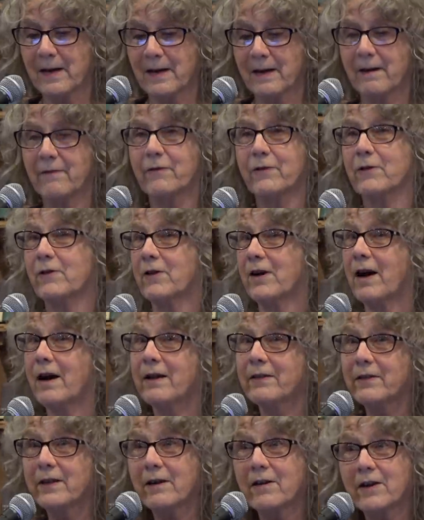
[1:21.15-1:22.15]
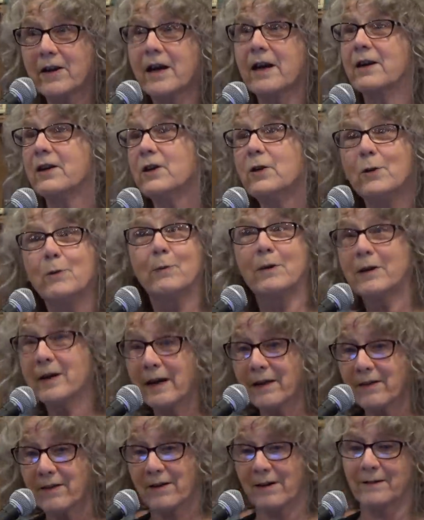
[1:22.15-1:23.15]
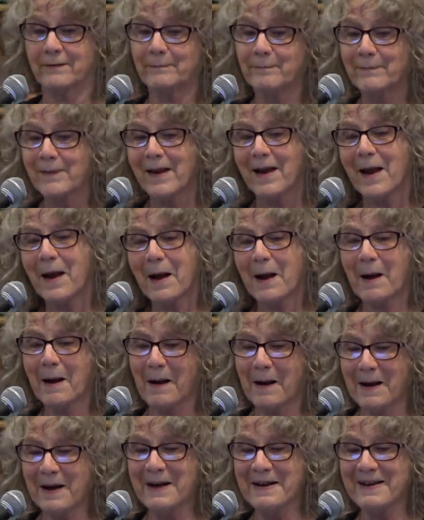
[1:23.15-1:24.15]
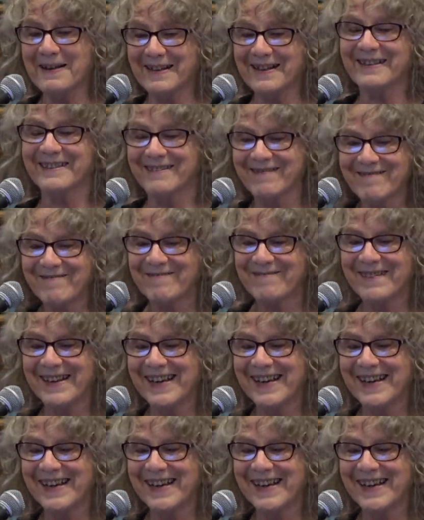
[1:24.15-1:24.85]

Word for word: if you're not there yet, you will get there. Uh,